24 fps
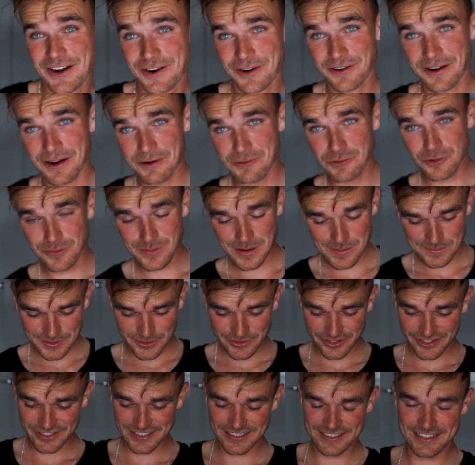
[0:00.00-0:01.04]
Alright, warm-up
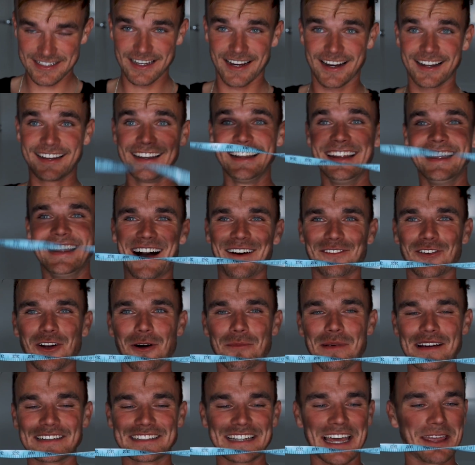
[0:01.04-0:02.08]
stretch is done. I've
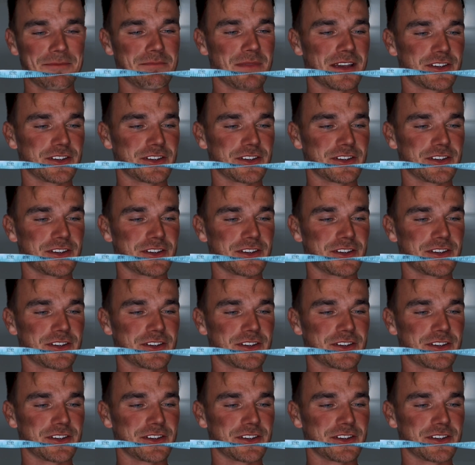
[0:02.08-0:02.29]
got my tape